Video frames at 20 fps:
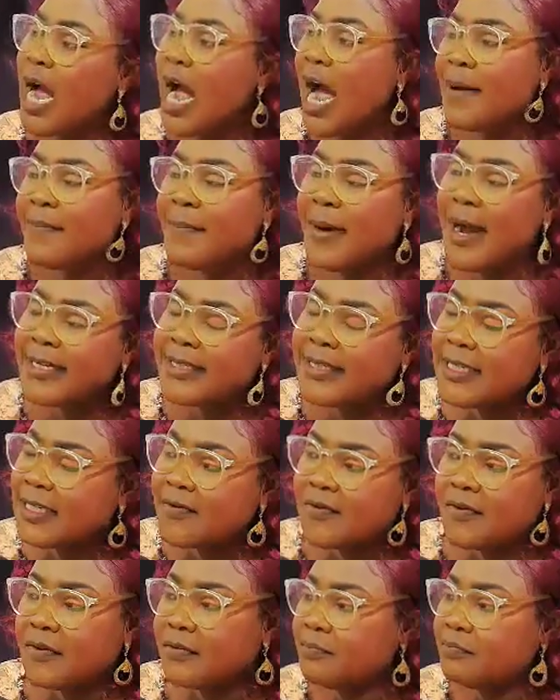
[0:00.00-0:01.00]
I buy things
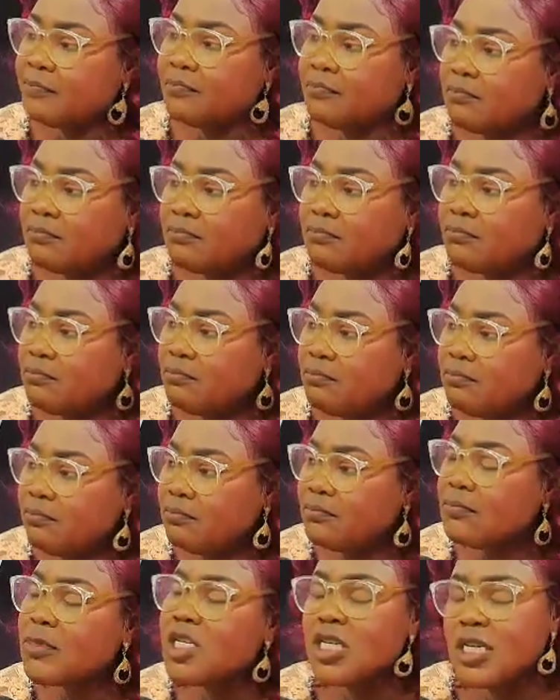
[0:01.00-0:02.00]
from. Mm.
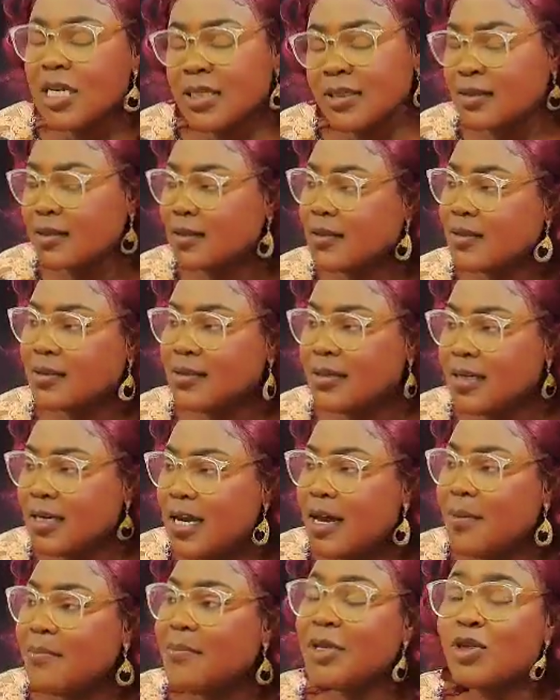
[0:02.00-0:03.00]
Yes.
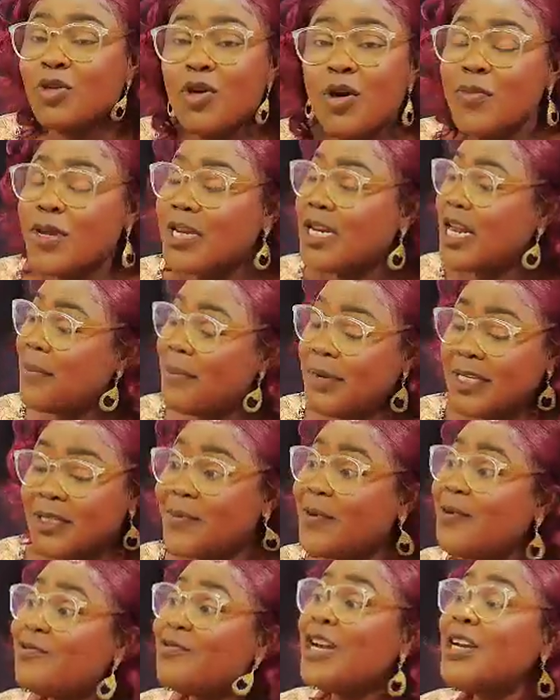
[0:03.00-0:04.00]
Me to me name
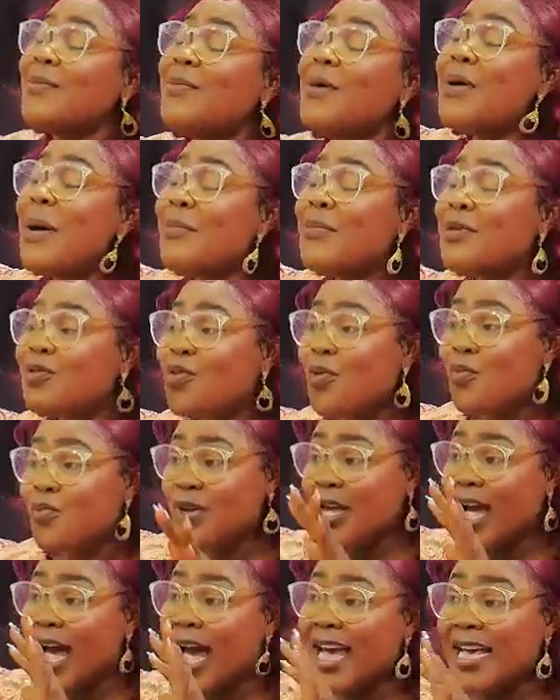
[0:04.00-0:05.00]
spiritual name be me to
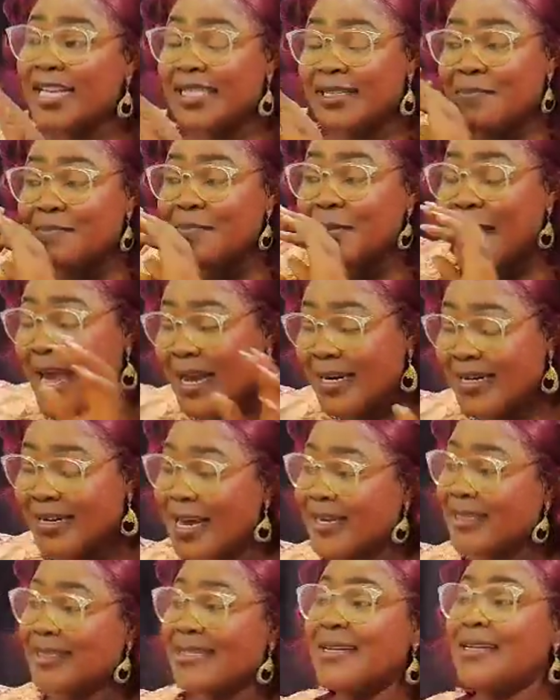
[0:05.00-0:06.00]
bia is men
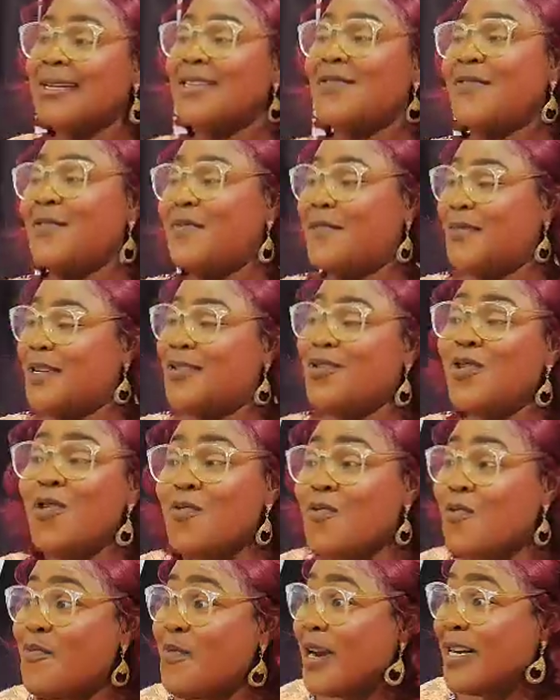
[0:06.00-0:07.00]
that sell it for me. No
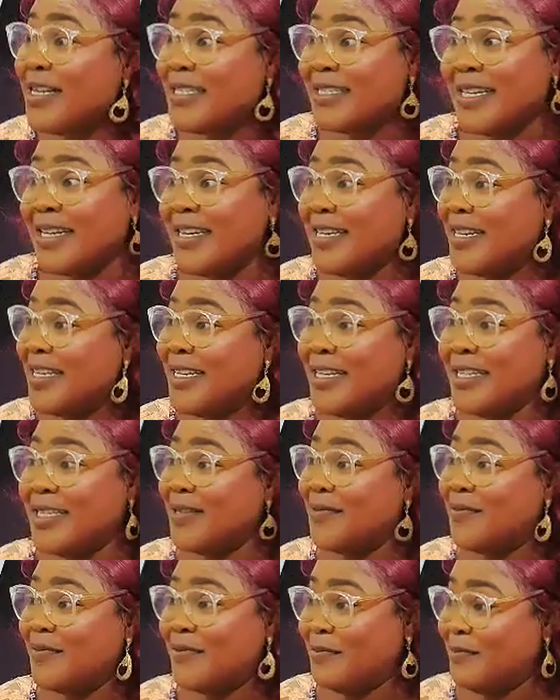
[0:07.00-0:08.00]
woman is selling
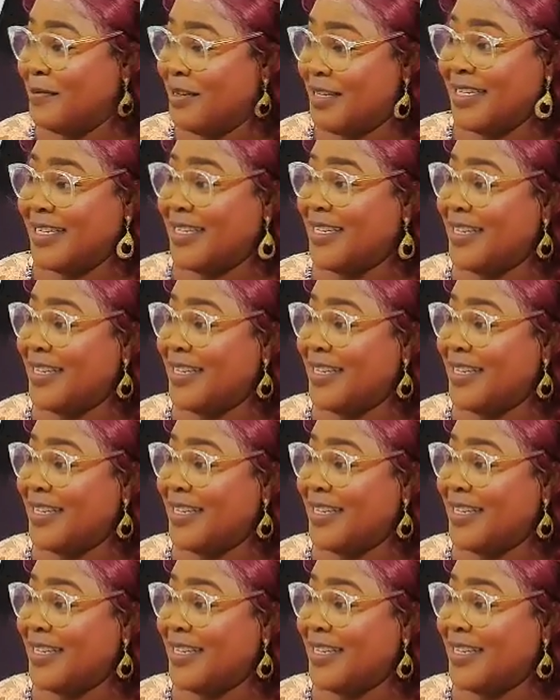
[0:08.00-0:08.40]
anything for me.